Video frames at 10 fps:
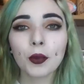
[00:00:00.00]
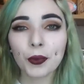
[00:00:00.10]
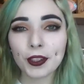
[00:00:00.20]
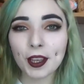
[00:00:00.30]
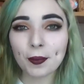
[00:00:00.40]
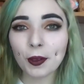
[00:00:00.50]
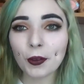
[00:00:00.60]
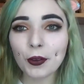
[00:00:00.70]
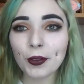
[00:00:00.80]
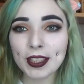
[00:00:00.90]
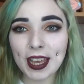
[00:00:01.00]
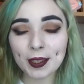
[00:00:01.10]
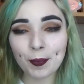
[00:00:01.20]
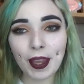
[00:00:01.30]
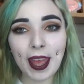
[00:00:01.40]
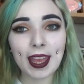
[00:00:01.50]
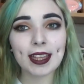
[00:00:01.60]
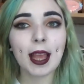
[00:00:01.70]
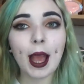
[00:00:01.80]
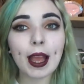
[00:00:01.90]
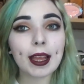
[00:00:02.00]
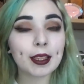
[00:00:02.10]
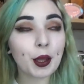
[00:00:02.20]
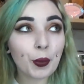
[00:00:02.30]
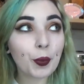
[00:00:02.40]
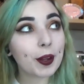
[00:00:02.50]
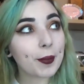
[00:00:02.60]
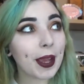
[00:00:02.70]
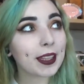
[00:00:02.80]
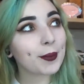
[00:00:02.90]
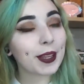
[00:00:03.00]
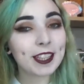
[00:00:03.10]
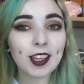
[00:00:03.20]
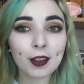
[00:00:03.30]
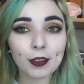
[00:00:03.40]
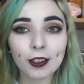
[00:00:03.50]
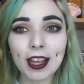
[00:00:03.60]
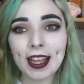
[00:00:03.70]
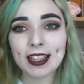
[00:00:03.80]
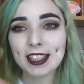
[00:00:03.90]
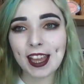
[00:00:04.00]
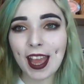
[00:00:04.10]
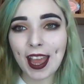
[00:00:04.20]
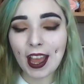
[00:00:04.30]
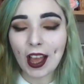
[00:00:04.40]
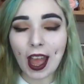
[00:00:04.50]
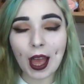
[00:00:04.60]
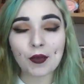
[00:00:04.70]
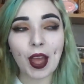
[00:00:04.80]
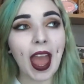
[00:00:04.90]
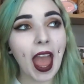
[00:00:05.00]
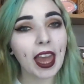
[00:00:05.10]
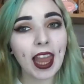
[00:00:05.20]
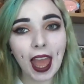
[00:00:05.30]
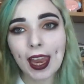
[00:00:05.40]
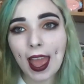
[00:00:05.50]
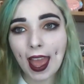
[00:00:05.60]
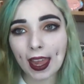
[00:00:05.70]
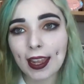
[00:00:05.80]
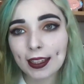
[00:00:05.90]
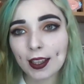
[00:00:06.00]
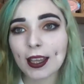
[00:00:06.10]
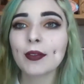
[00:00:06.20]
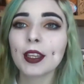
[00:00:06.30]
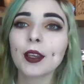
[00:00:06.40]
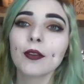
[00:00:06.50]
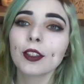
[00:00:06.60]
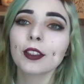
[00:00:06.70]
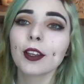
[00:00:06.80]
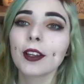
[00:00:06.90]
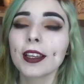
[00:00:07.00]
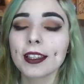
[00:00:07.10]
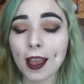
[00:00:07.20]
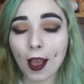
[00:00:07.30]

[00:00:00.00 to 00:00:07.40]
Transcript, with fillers: What's up ghouls, it's Blaze and welcome back to my channel. Today I have a hella hella hella exciting video for you guys.